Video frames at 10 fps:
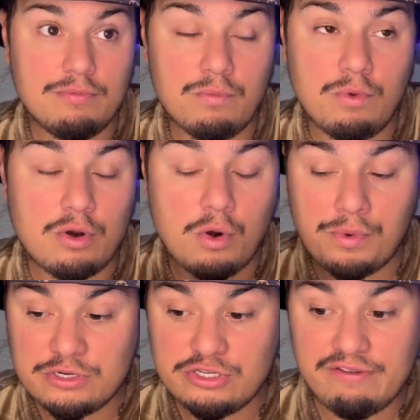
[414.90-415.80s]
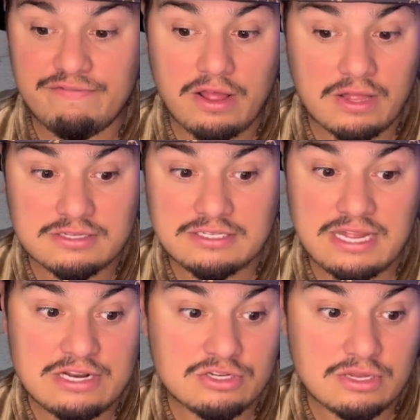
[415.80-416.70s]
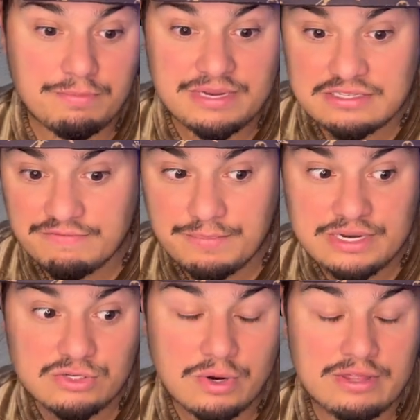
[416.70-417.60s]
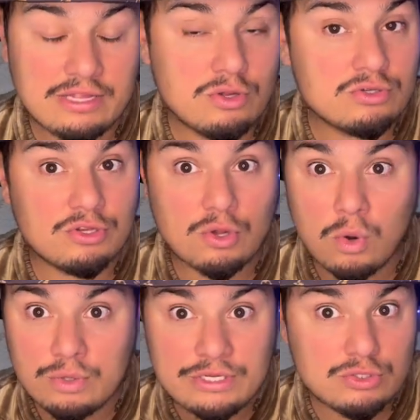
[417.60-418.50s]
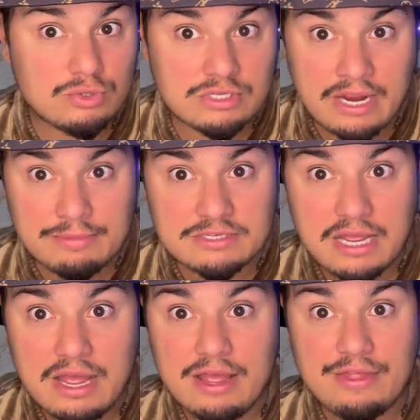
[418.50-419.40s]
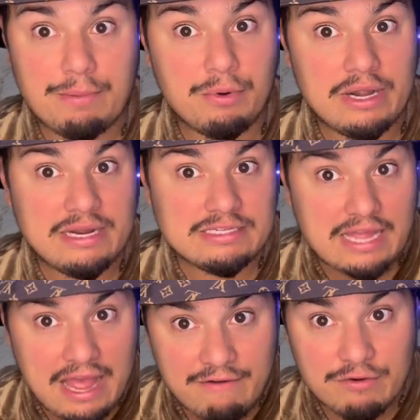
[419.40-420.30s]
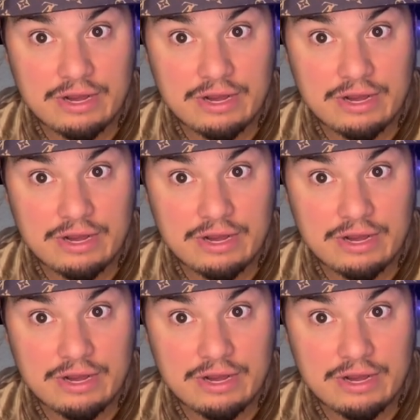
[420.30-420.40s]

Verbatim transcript: when she fell on stage in the Piece of Me tour, I think those are the only two times that Britney has ever